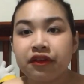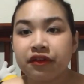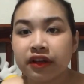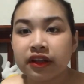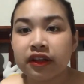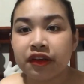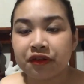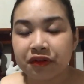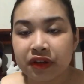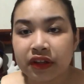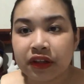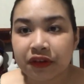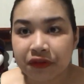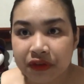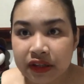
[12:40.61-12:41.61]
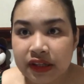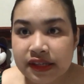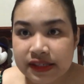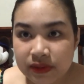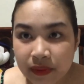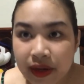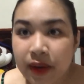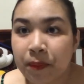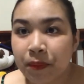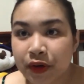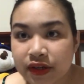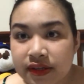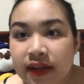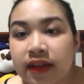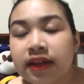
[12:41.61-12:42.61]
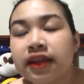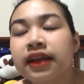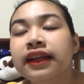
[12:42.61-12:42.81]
really, really, really sweaty person.